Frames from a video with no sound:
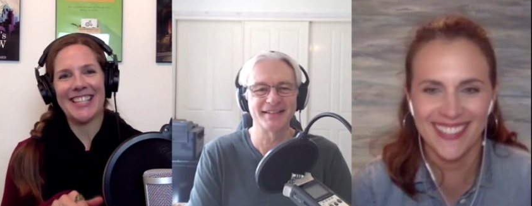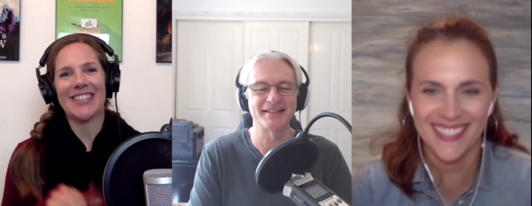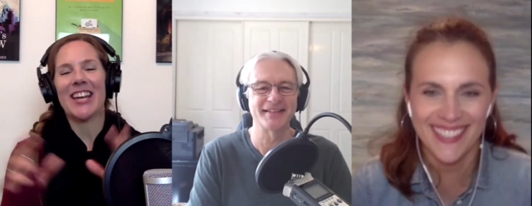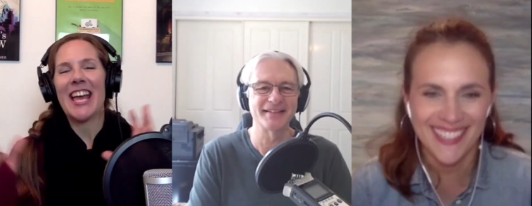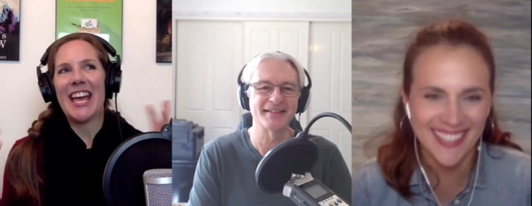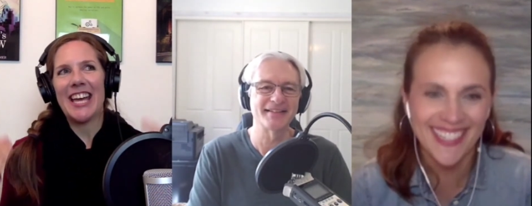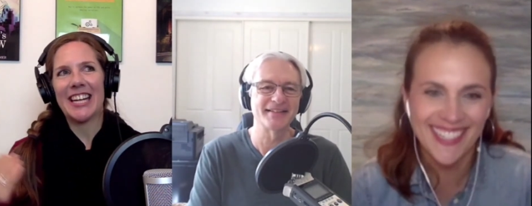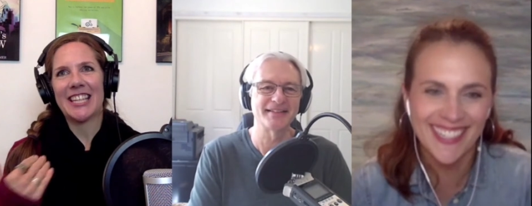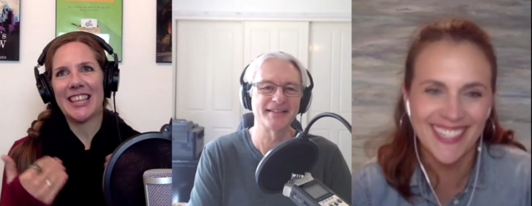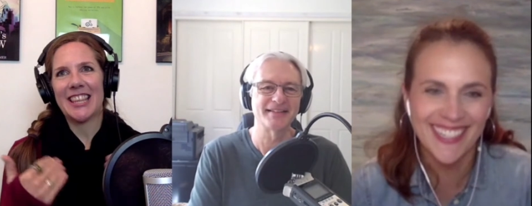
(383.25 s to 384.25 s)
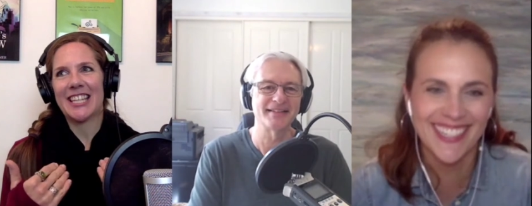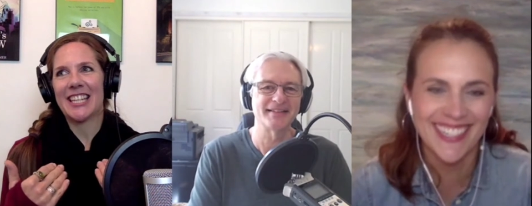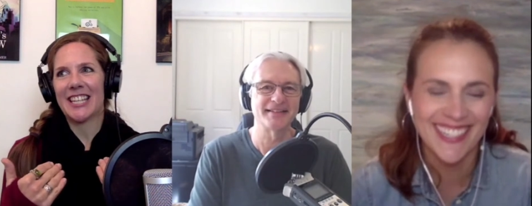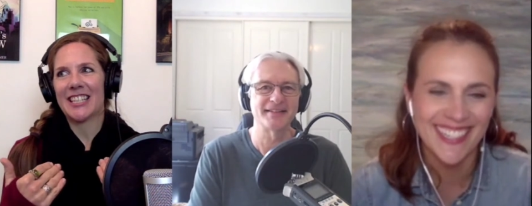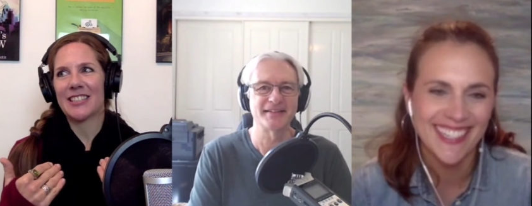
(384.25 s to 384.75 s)
Speaker 1: And I think
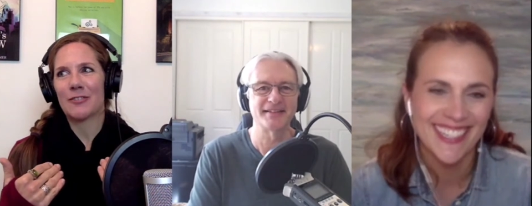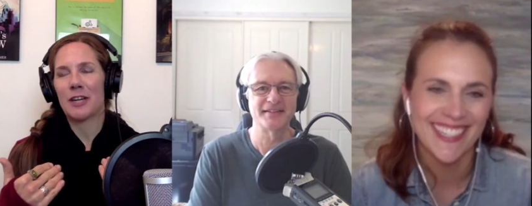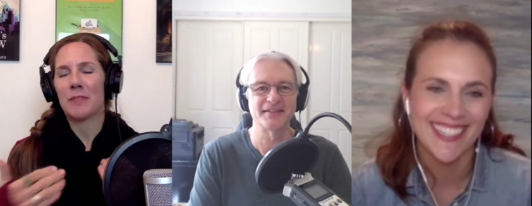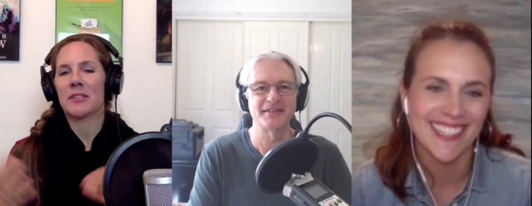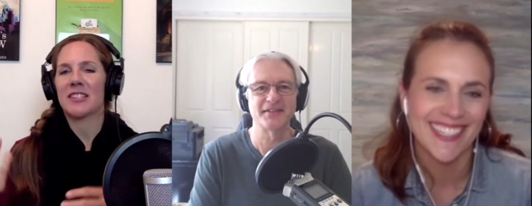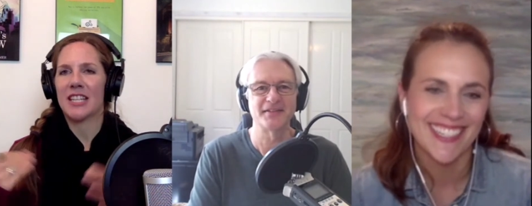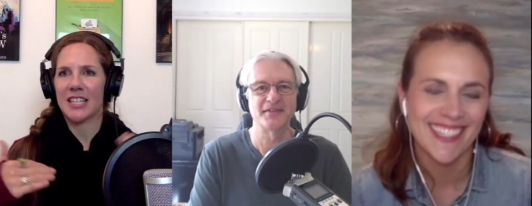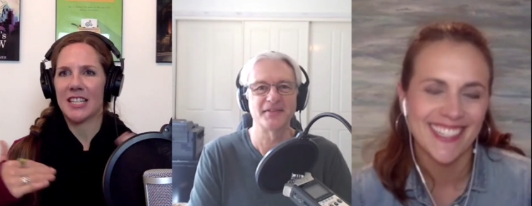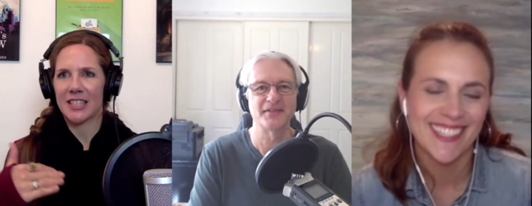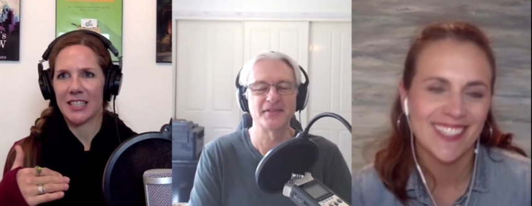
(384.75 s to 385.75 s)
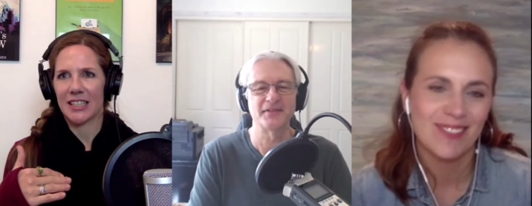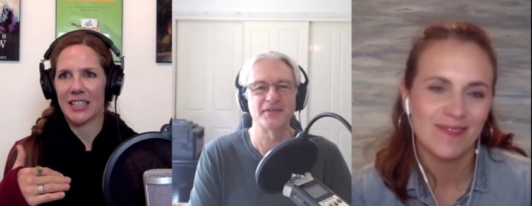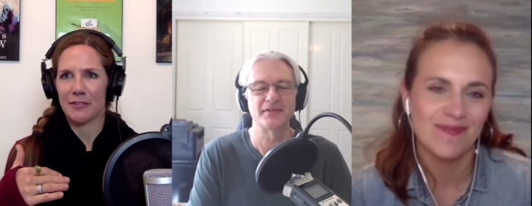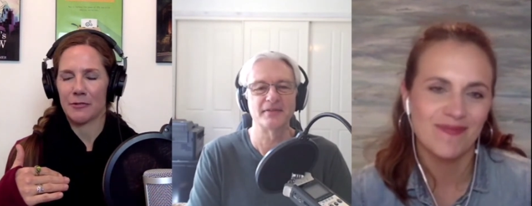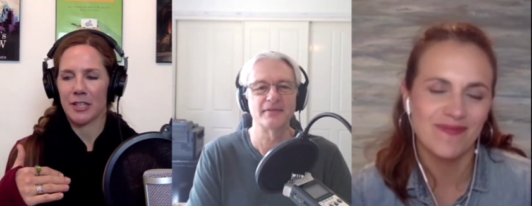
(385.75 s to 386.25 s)
a mistake that a lot of
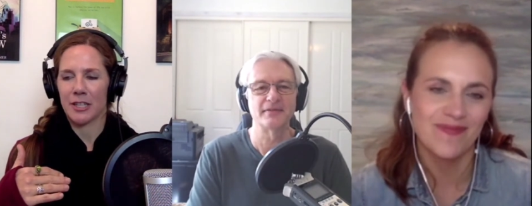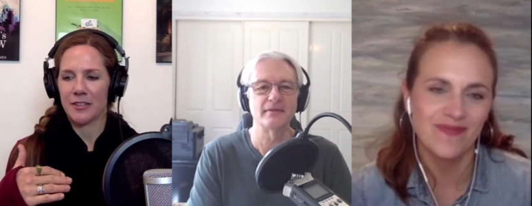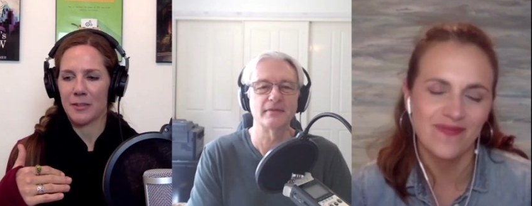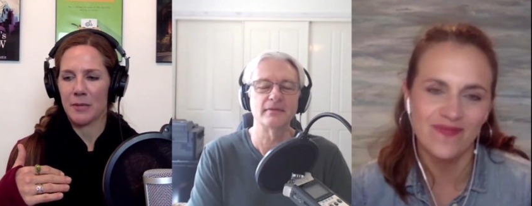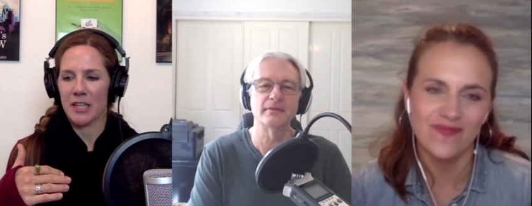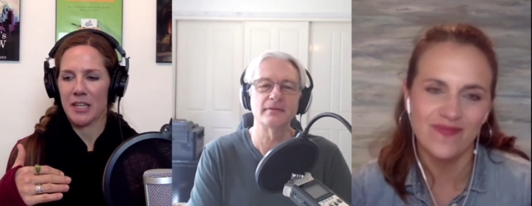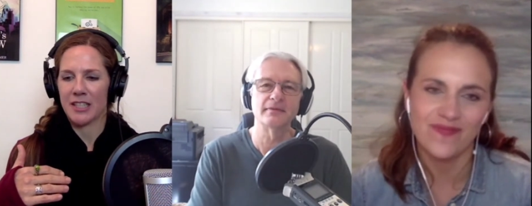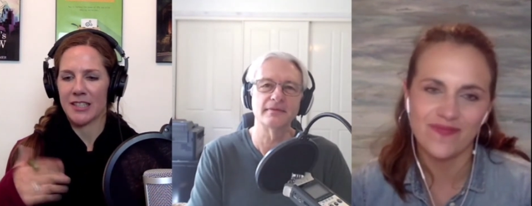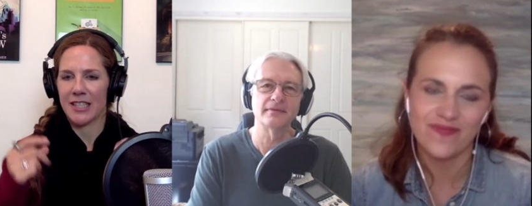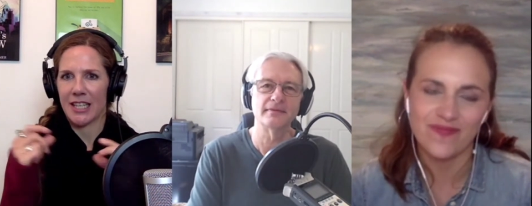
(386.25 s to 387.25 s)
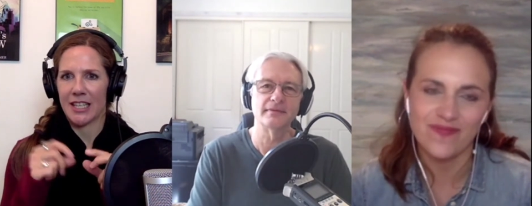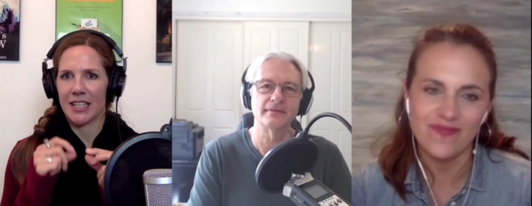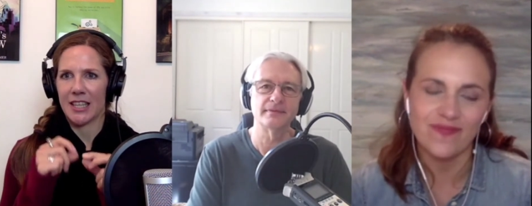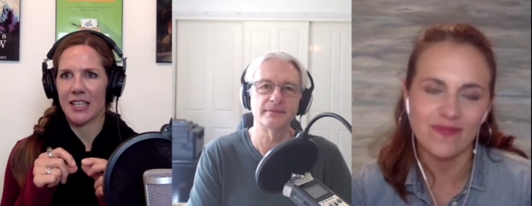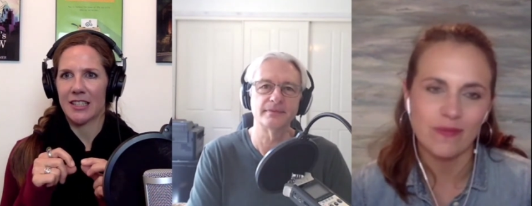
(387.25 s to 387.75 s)
writers make is thinking that
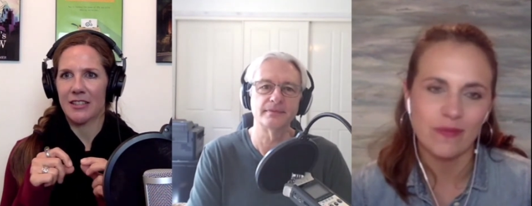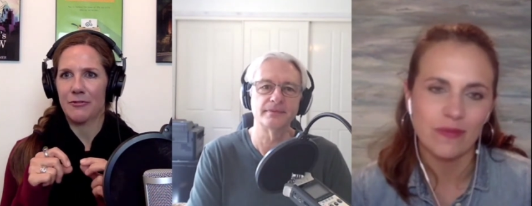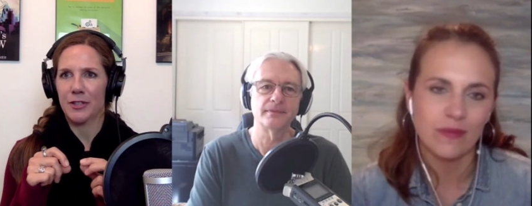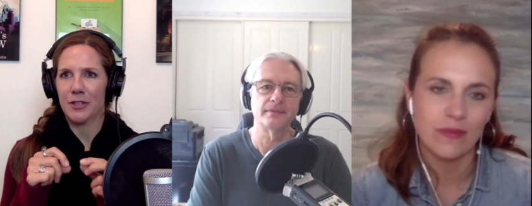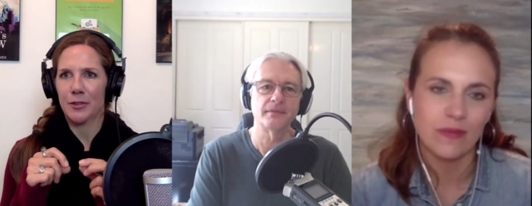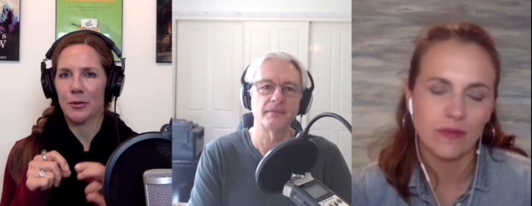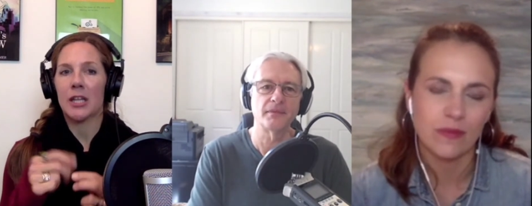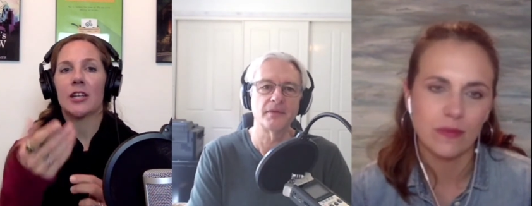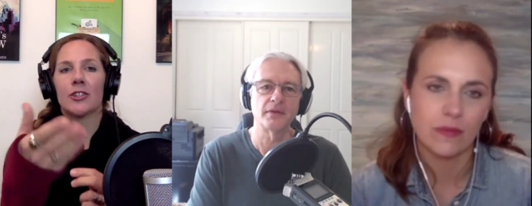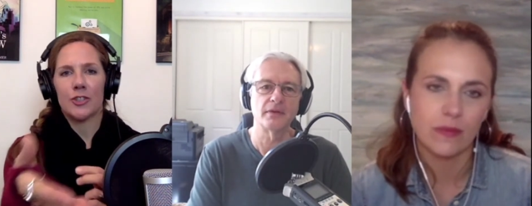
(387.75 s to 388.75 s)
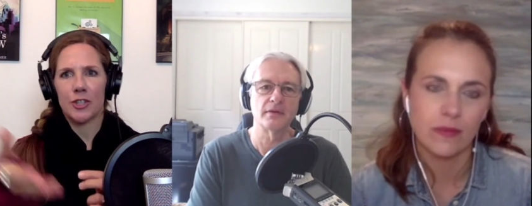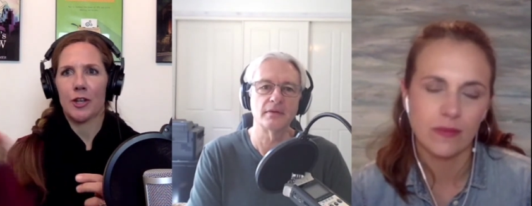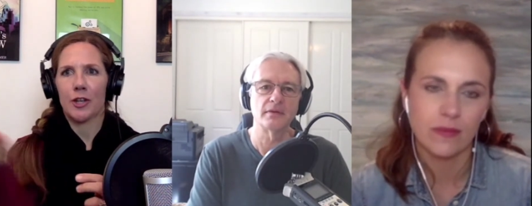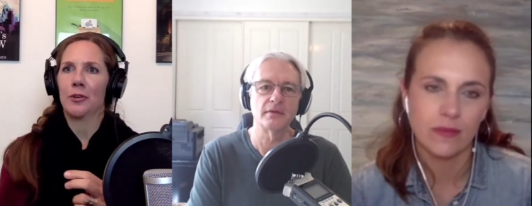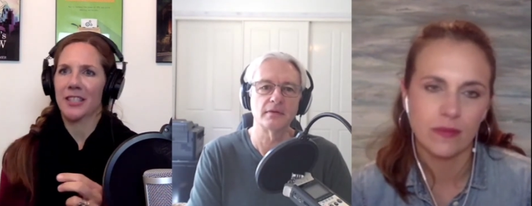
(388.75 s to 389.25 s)
if you show and
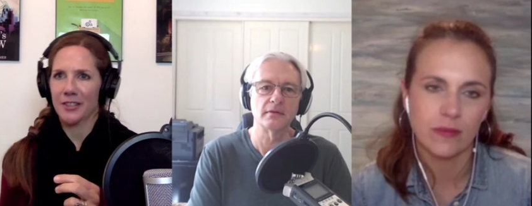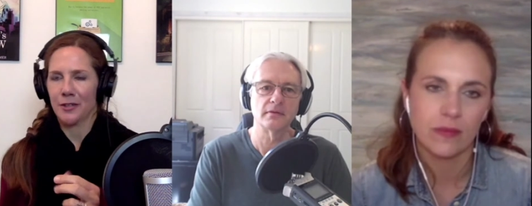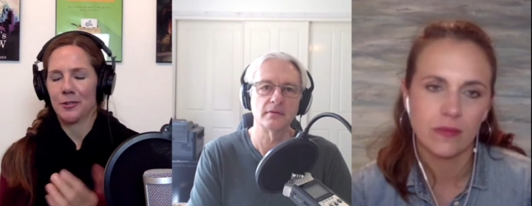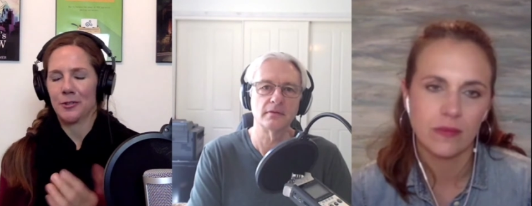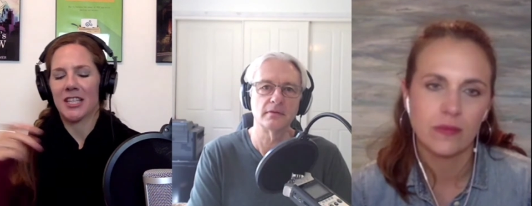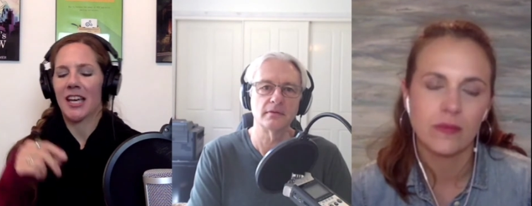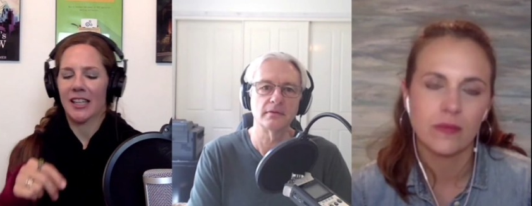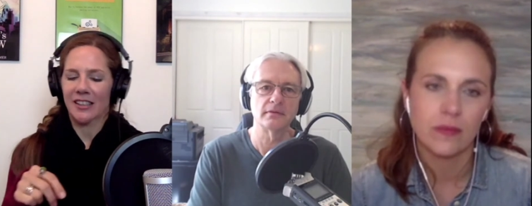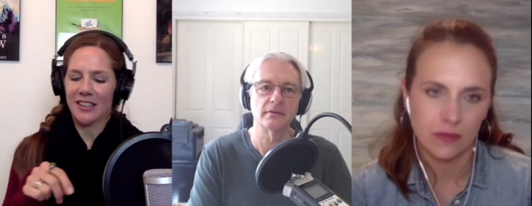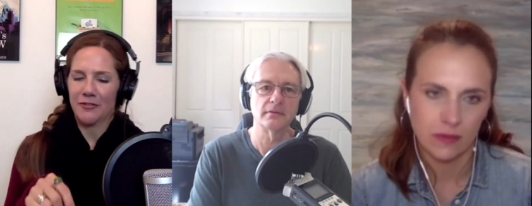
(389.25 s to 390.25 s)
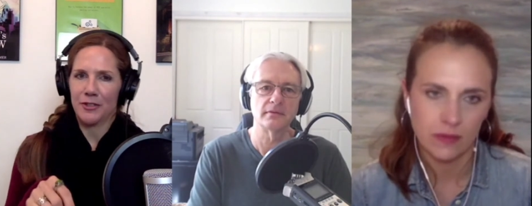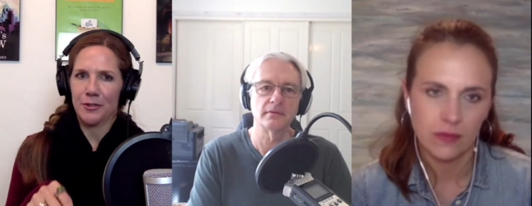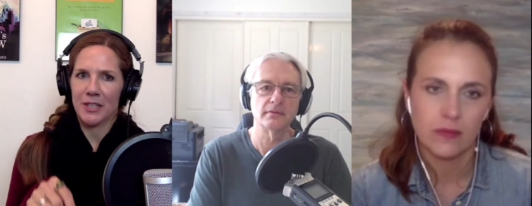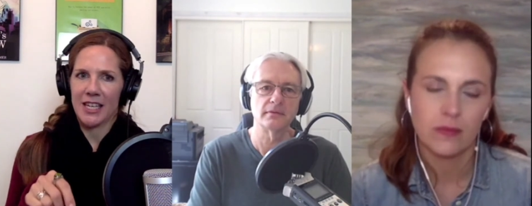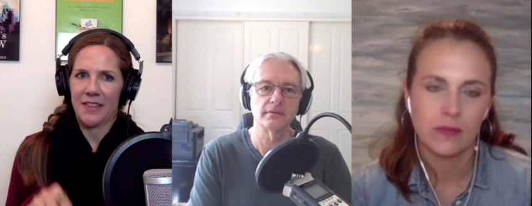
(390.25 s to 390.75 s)
don't tell, if you get
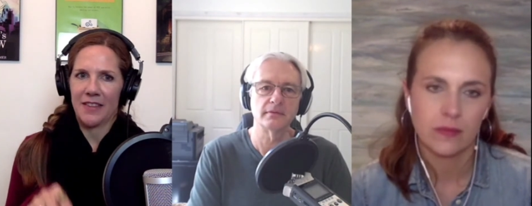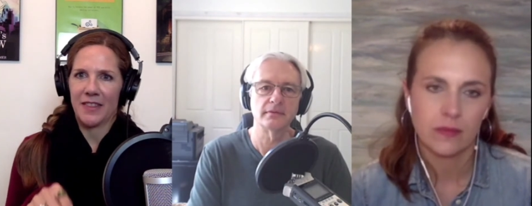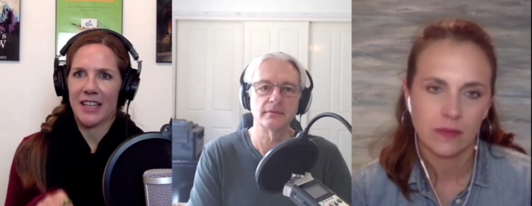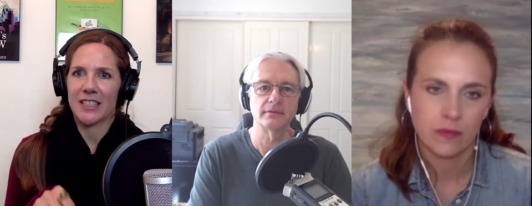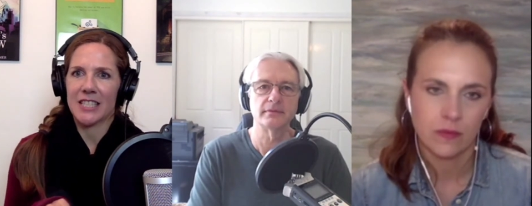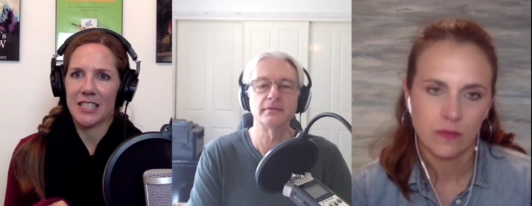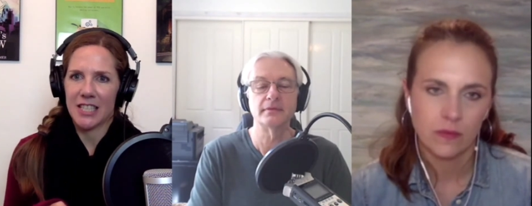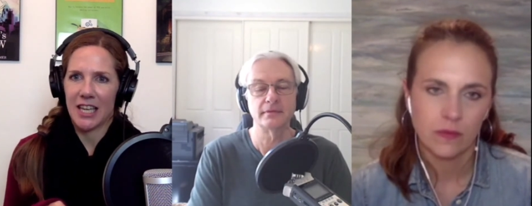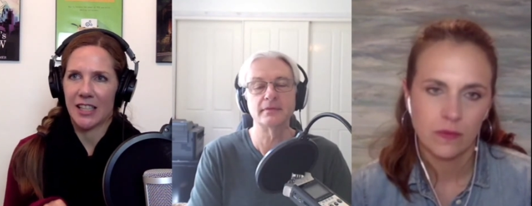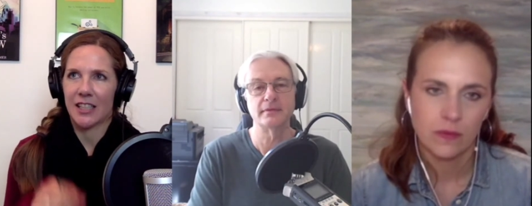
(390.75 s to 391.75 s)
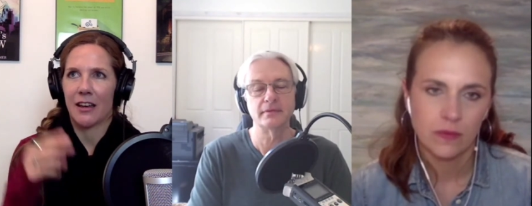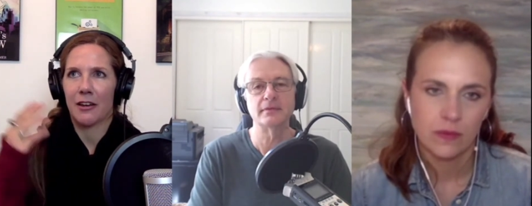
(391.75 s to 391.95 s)
that detail of